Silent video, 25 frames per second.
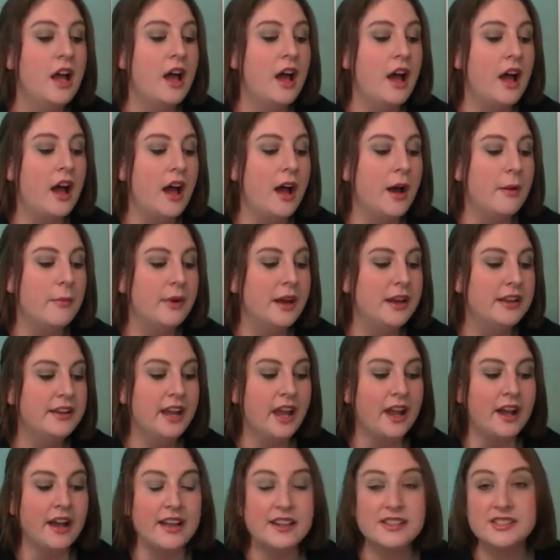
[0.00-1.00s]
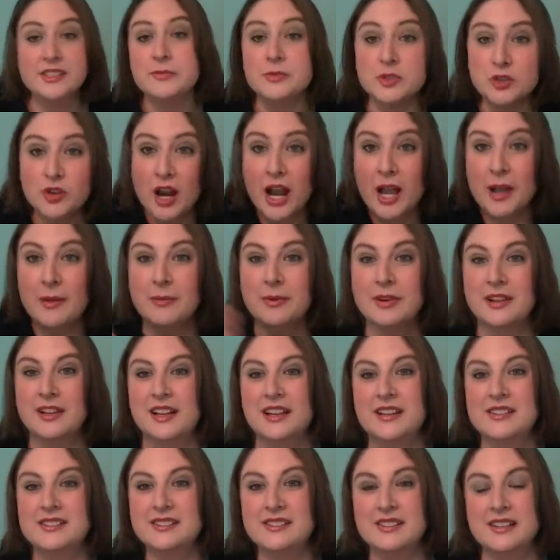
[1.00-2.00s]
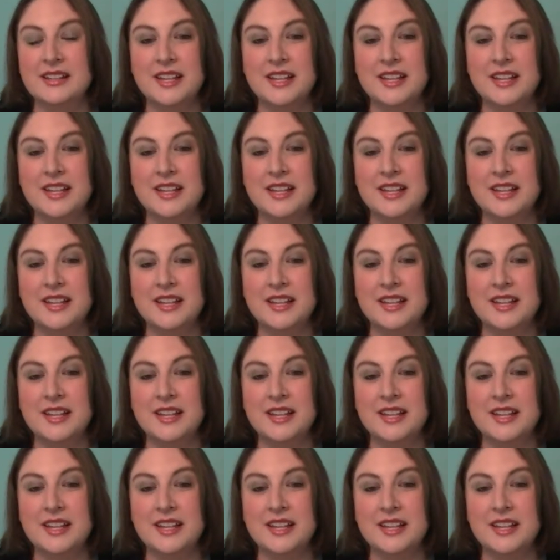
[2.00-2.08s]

Um, and yeah, and subscribe because